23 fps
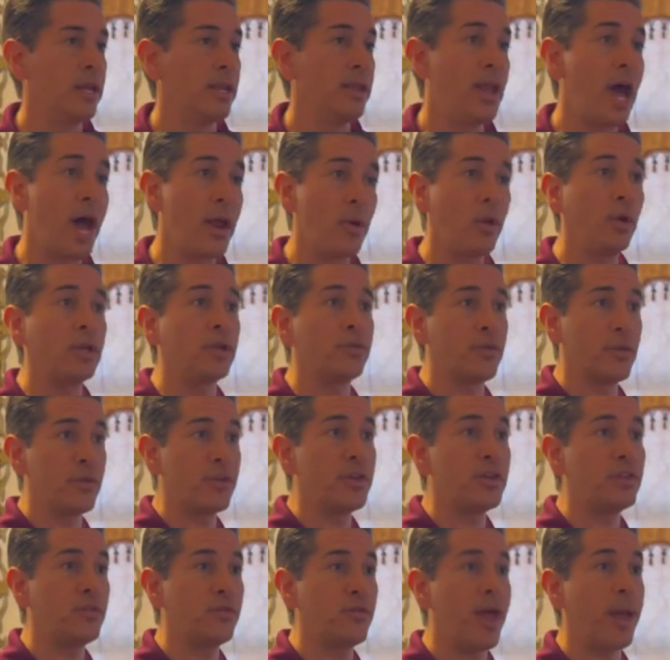not only for
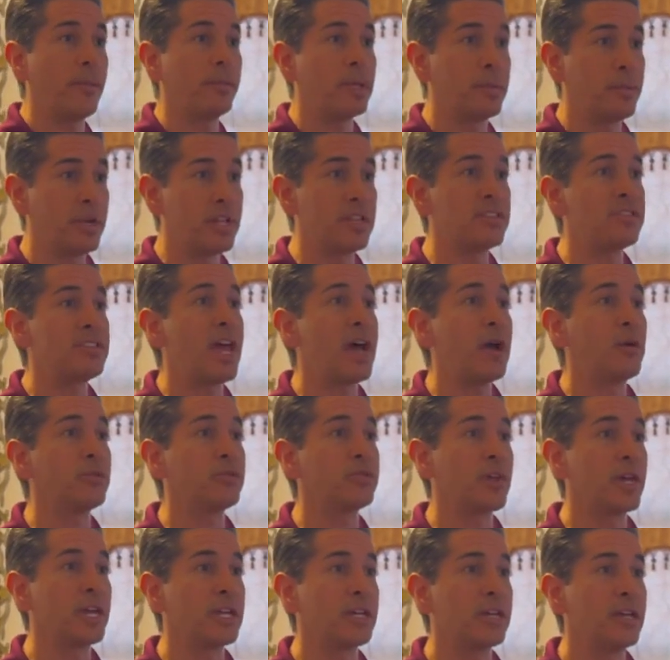this family, but it sounds
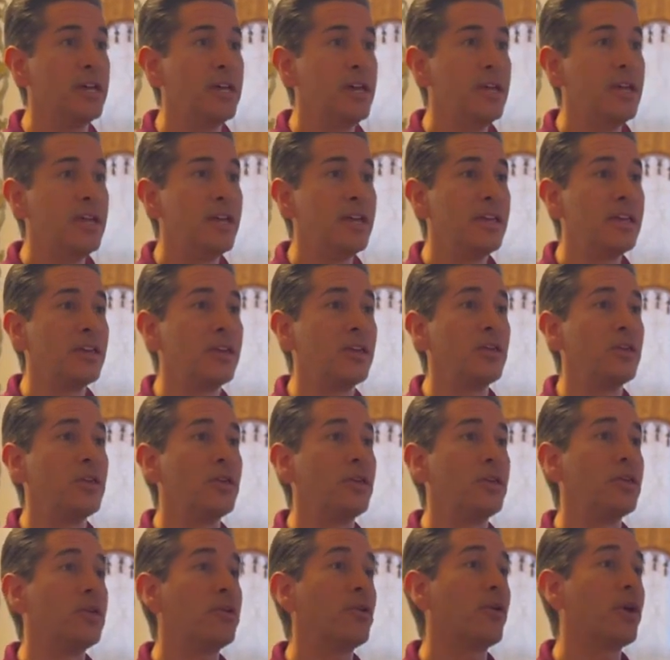like
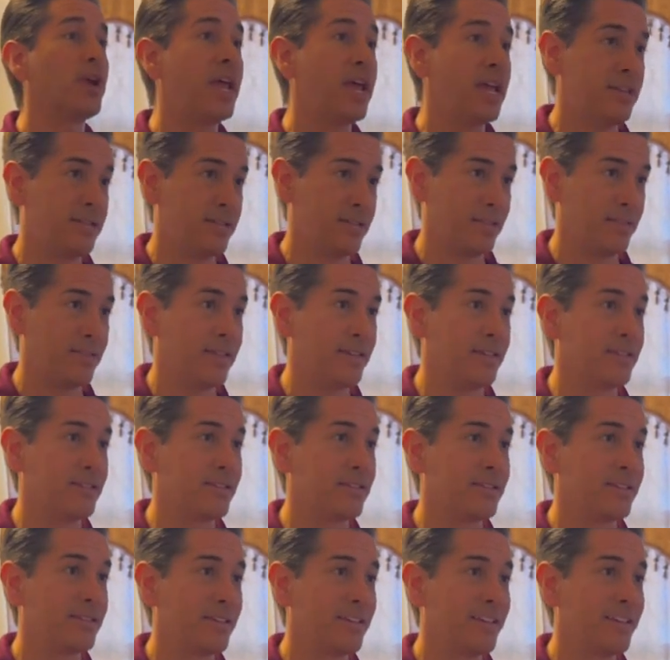you're an ace at this.